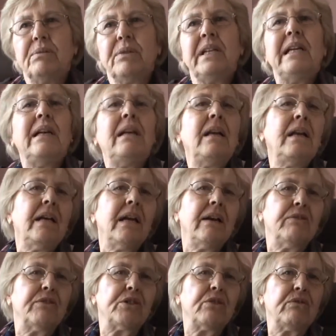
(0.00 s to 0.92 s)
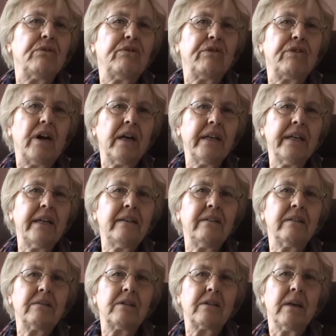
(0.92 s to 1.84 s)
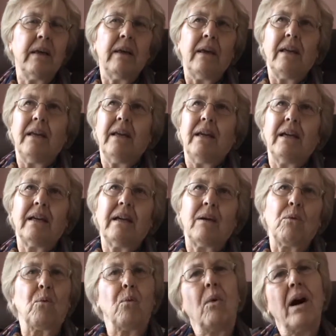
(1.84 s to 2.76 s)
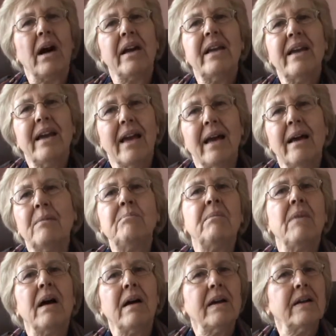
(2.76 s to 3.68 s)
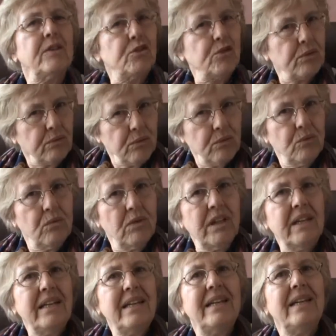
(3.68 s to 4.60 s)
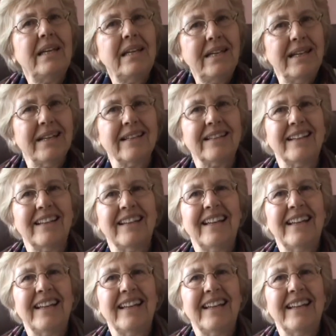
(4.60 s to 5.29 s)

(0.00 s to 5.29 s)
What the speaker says: really have to find Yeah, why am I truly here?